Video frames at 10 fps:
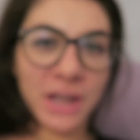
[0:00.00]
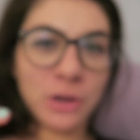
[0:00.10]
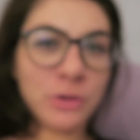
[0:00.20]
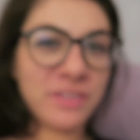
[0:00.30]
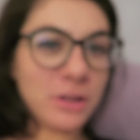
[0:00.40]
I
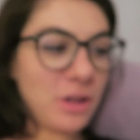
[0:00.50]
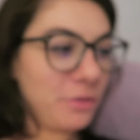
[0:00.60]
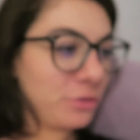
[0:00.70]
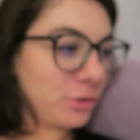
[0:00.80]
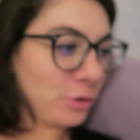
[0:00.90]
know it's a
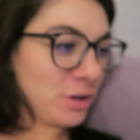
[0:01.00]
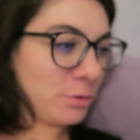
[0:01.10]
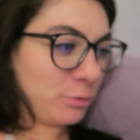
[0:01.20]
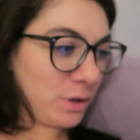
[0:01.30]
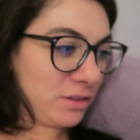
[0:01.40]
love story
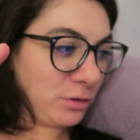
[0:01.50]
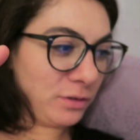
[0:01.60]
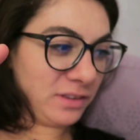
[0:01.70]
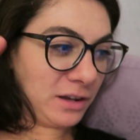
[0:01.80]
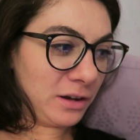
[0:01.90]
between
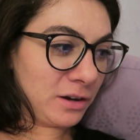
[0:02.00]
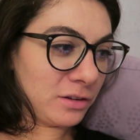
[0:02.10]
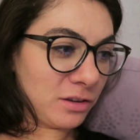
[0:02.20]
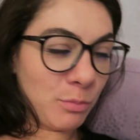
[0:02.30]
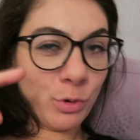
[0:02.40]
two
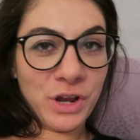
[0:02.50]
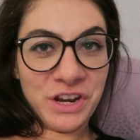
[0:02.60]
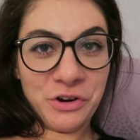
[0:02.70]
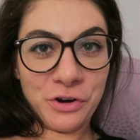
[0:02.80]
singers, a boy and a